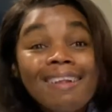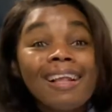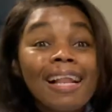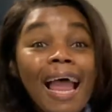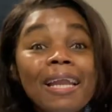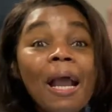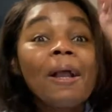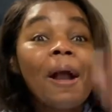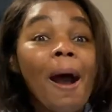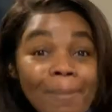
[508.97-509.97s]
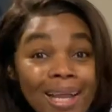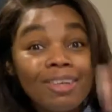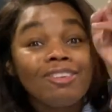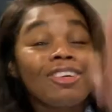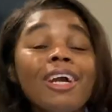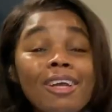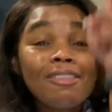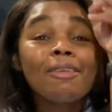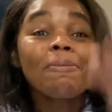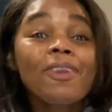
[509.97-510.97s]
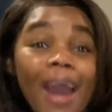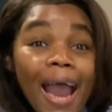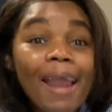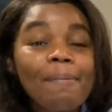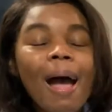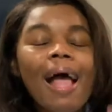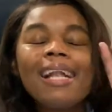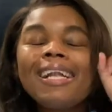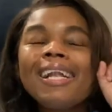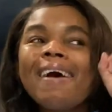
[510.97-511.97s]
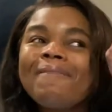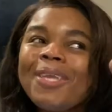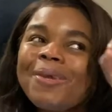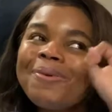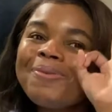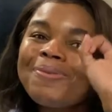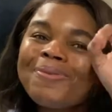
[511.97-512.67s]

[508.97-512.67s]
Like, comment, share, subscribe. Love you.